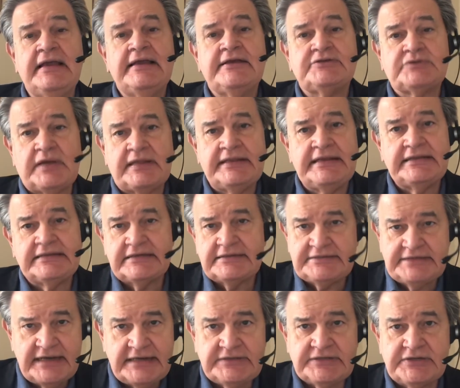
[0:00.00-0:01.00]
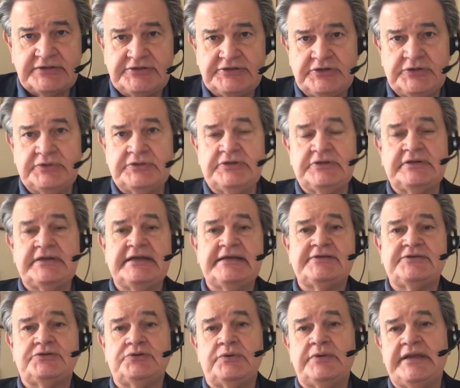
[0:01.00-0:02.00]
So I think the teachers union
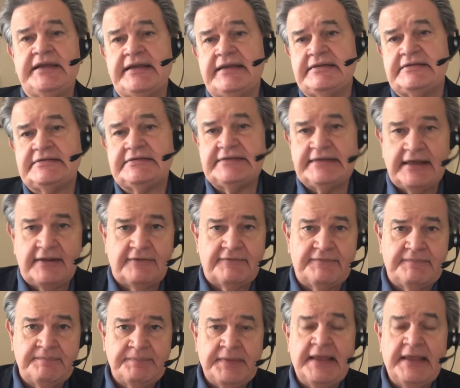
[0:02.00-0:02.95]
is doing itself